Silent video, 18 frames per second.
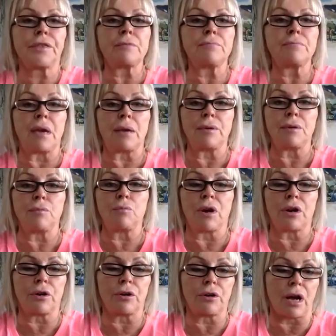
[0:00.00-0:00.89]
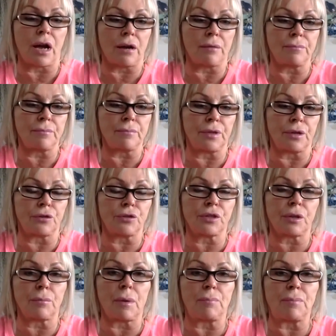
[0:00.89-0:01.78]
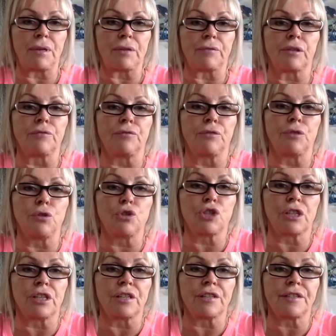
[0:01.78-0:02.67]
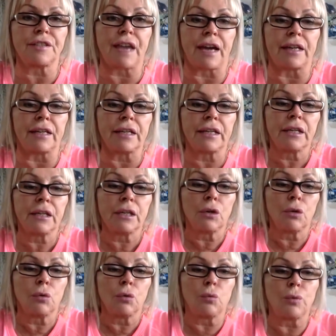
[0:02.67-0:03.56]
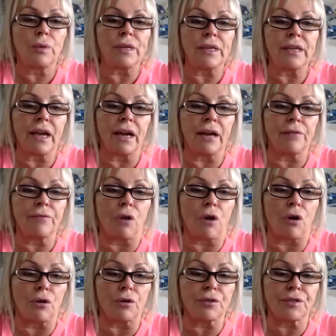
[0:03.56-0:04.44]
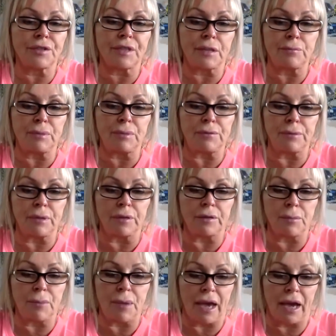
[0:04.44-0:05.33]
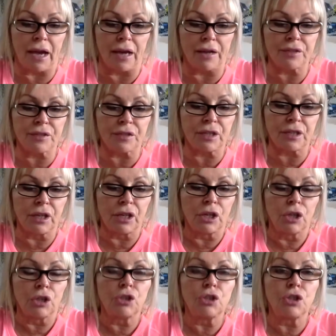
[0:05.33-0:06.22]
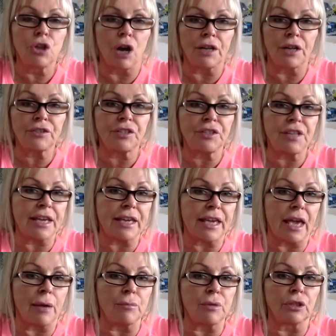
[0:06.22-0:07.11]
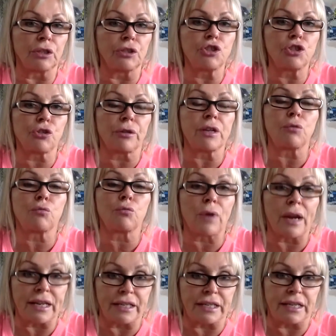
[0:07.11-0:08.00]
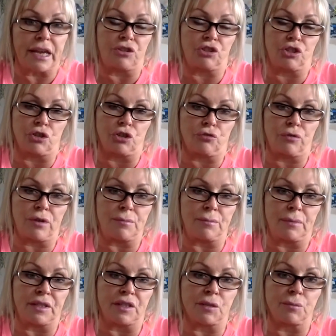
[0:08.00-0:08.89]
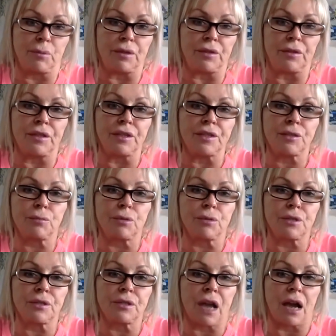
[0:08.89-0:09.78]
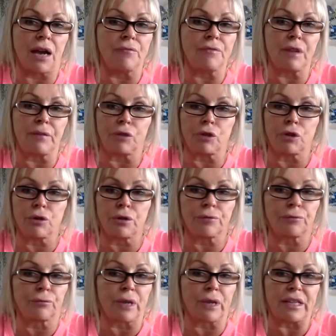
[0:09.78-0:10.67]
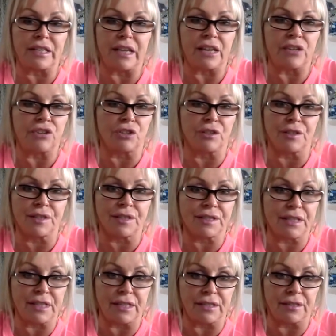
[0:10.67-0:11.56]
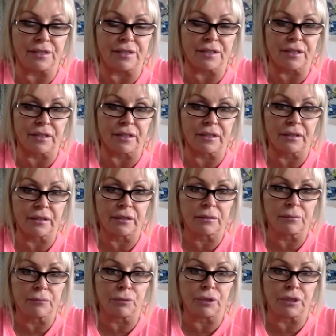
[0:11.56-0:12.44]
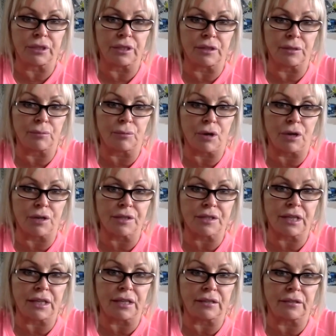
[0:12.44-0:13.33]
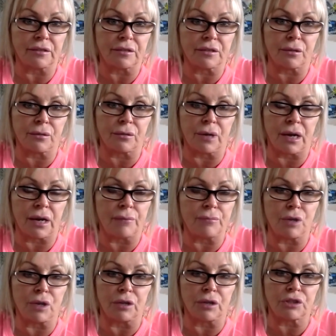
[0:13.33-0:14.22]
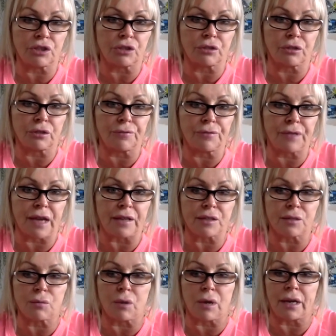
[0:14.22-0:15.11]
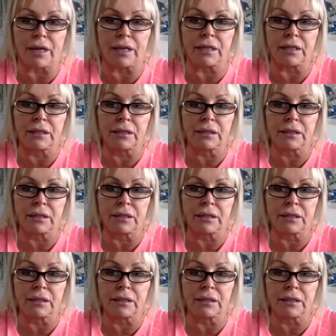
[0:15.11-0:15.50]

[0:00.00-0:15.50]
think maybe where there's a bit of confusion is that we have all said in the past not to take EMULIN during radiation treatments, but I've never heard of radiation seeds put in the prostate, so I'm not sure if that's why